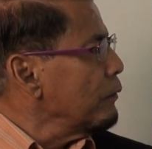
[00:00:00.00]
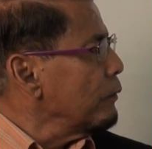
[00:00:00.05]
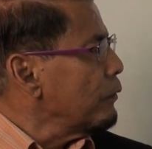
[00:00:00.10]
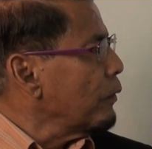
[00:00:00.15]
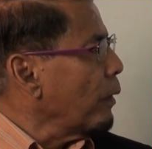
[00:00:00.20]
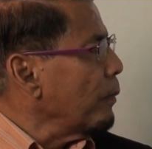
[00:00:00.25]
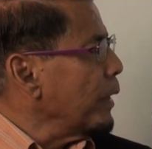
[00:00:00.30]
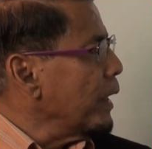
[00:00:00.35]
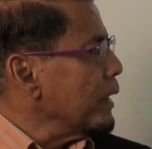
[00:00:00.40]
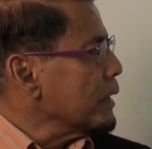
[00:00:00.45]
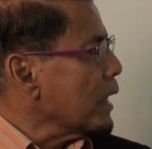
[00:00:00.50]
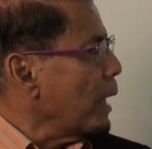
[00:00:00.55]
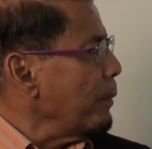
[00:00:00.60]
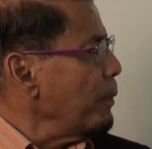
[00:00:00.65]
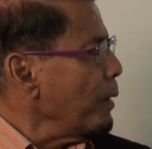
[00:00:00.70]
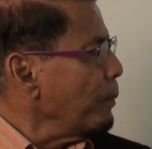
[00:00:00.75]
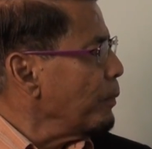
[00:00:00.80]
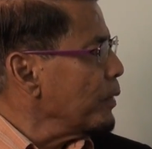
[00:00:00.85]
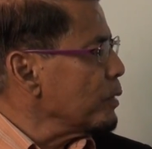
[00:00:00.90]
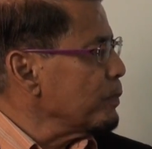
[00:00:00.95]
From the
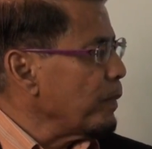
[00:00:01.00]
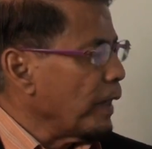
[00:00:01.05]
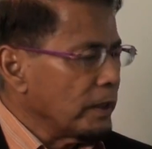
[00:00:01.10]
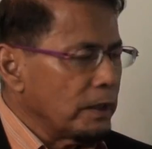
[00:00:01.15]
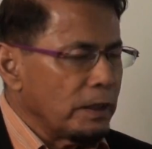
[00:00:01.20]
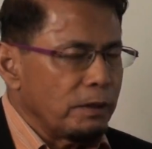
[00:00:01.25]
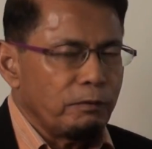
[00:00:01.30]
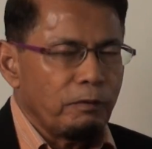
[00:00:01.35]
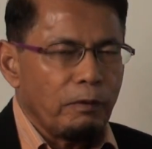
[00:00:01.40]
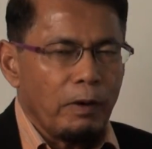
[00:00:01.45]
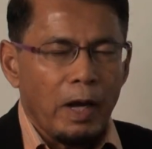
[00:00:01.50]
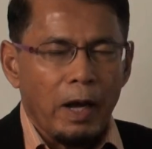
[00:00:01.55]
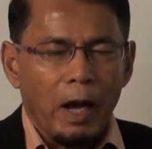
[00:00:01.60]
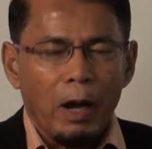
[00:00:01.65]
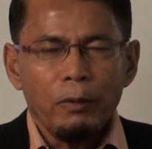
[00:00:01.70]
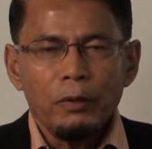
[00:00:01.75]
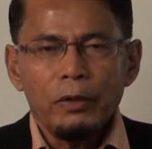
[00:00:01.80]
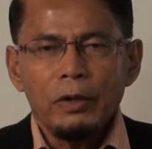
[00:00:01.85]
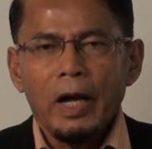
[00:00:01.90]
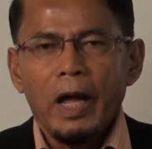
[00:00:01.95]
Islamic perspective,
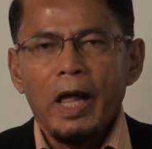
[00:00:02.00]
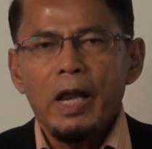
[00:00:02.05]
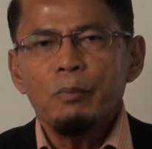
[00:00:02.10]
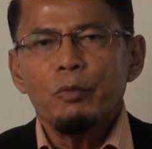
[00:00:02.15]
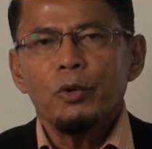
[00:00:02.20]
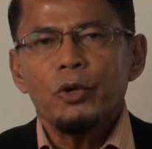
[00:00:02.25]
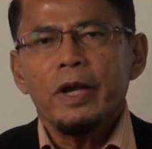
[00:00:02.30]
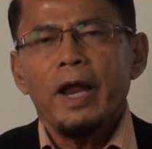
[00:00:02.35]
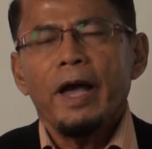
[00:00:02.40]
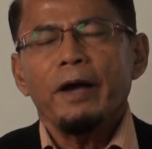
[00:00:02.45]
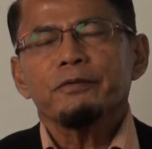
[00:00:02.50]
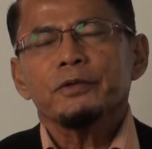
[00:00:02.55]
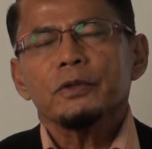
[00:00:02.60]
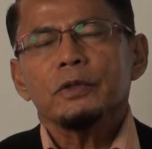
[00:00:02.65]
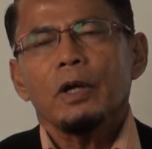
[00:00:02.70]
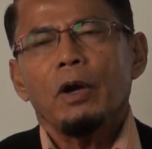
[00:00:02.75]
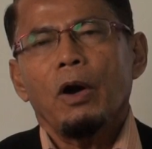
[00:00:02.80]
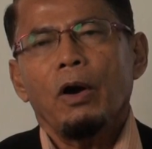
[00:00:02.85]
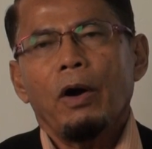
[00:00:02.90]
our ilmun nafs,